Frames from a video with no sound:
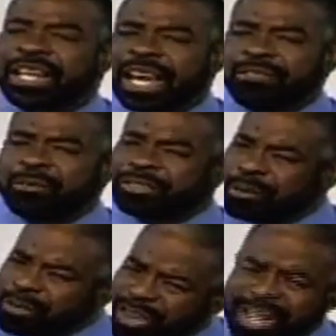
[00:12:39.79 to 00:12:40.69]
give them
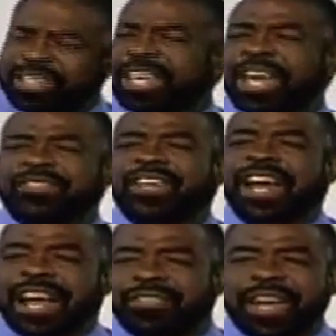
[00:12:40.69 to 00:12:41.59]
some good years,
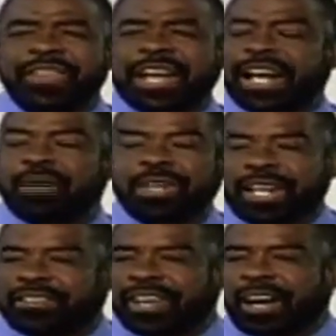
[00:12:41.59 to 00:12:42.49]
and then they come
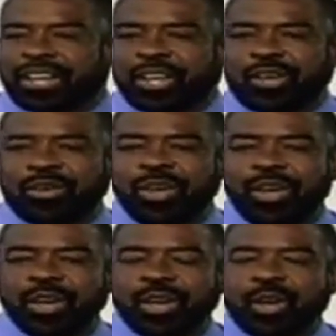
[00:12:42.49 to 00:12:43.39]
in and tell you,
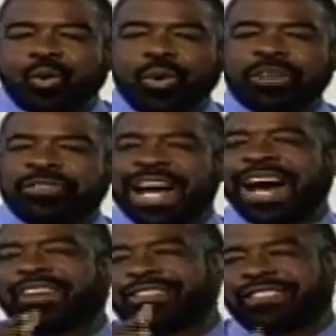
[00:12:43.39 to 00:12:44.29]
we've
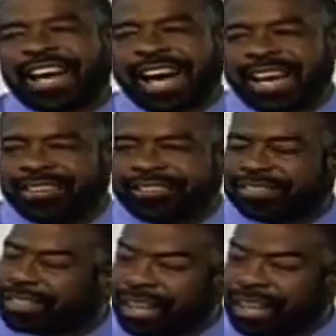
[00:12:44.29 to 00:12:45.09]
downsized.